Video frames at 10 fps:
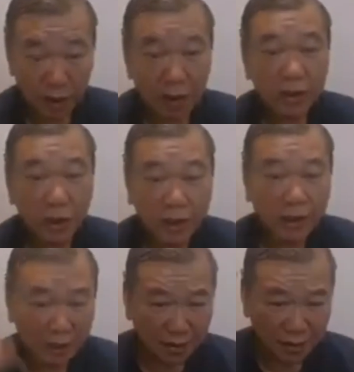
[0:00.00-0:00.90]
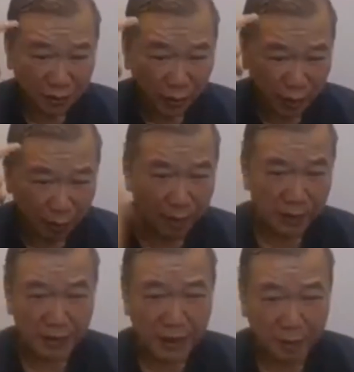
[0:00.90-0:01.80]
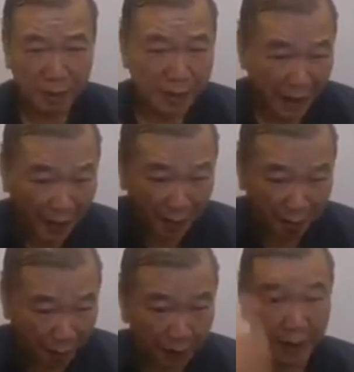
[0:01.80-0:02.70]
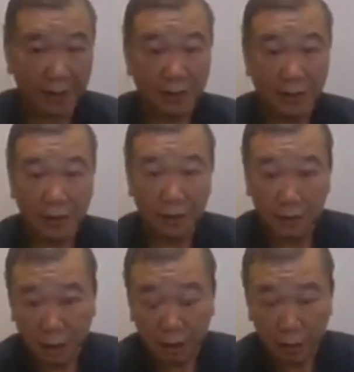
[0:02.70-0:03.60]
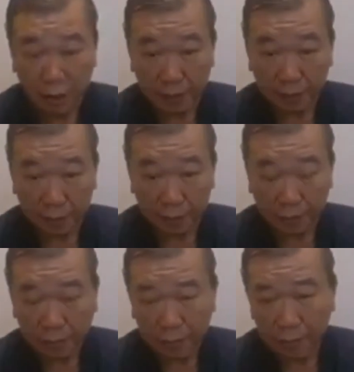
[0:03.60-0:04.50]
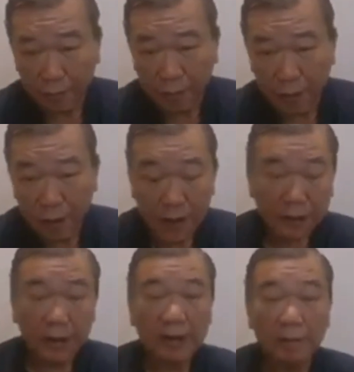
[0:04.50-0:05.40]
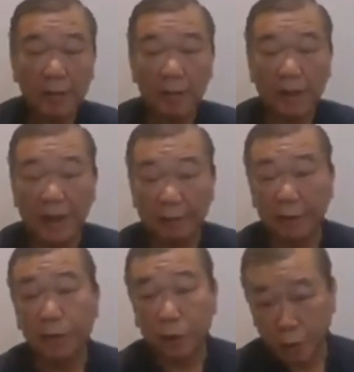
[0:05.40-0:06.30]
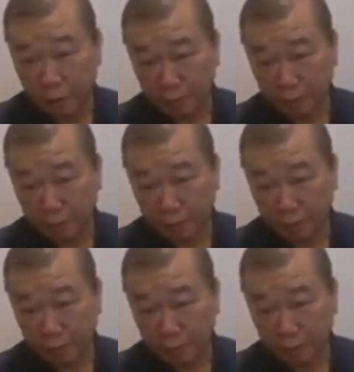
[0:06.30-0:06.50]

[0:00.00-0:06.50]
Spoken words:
So that when your brain is damaged, other part can take over. That's why some people, they have stroke.